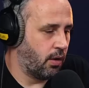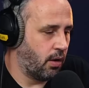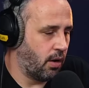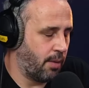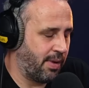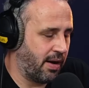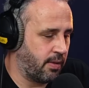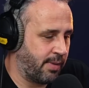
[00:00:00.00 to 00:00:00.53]

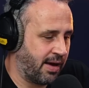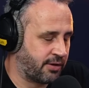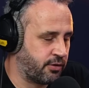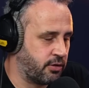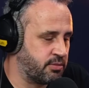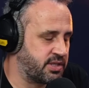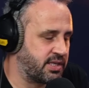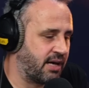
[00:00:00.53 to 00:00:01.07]
About the
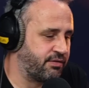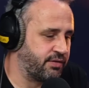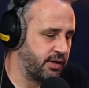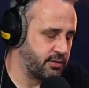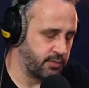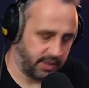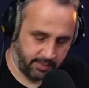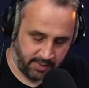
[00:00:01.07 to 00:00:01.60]
backroom staff
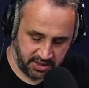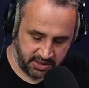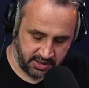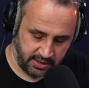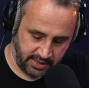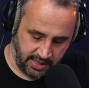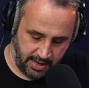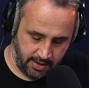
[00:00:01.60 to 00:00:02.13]
as well, you
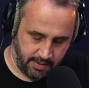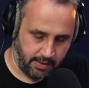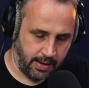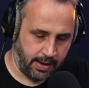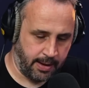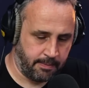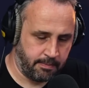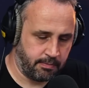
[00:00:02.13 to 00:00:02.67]
mentioned it there.
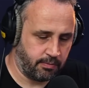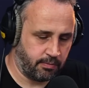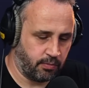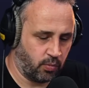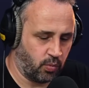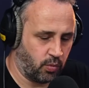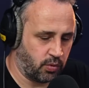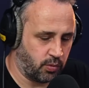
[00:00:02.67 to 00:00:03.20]

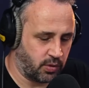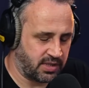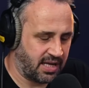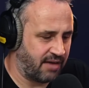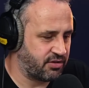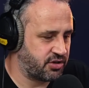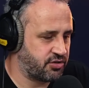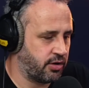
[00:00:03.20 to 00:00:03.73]
Was
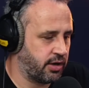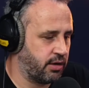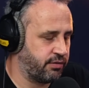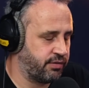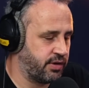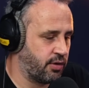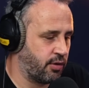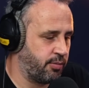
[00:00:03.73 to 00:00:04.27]
that ever strong
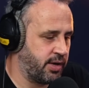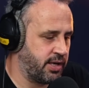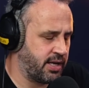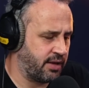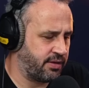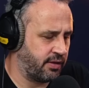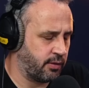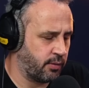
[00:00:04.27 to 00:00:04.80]
enough in your
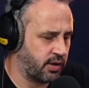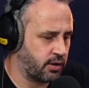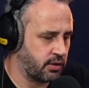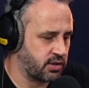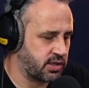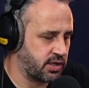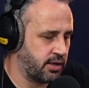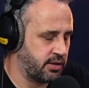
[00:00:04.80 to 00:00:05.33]
opinion? I think there were
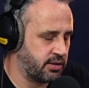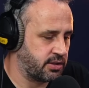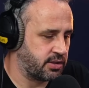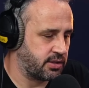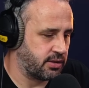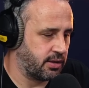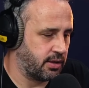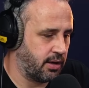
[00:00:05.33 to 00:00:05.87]

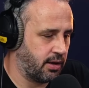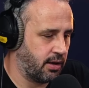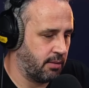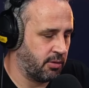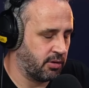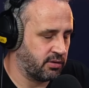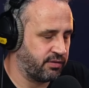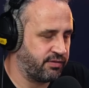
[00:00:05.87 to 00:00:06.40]
concerns
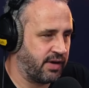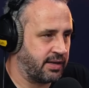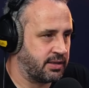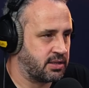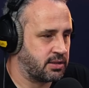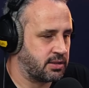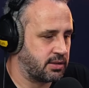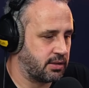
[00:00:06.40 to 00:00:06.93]
among the
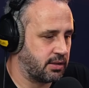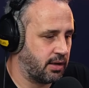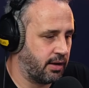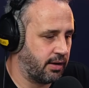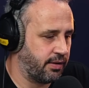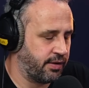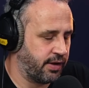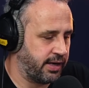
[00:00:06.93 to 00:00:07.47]
fans
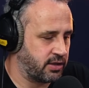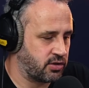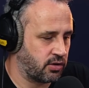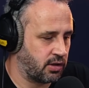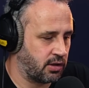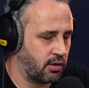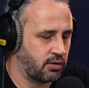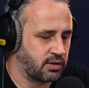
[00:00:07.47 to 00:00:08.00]
that it
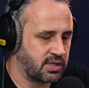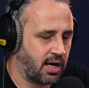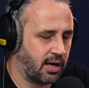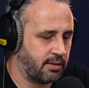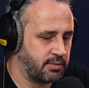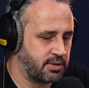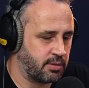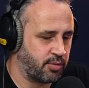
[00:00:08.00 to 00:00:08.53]
took a long
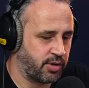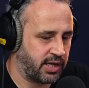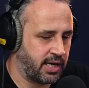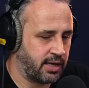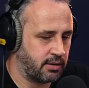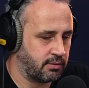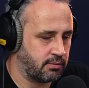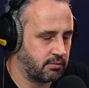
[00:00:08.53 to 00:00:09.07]
time to bring
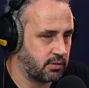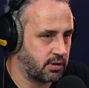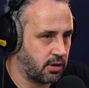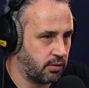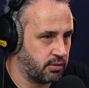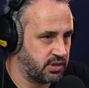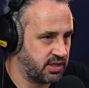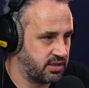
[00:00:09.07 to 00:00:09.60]
in
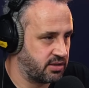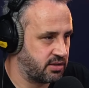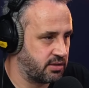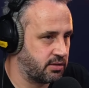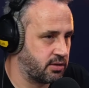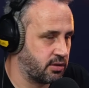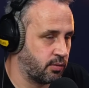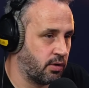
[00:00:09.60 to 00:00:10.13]

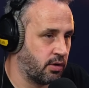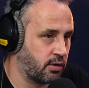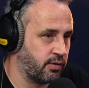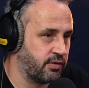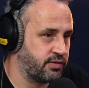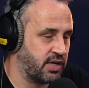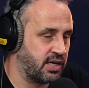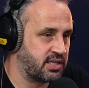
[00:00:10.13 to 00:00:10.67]
coaches to work
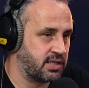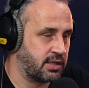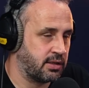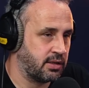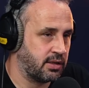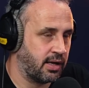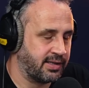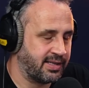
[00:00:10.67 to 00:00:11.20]
with Jesse,
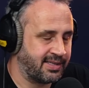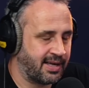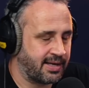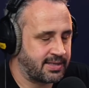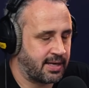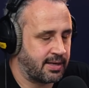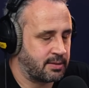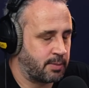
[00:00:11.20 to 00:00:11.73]
and did
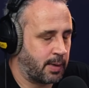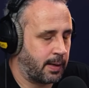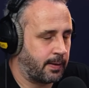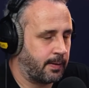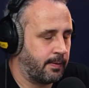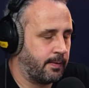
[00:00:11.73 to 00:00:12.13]
that set us back?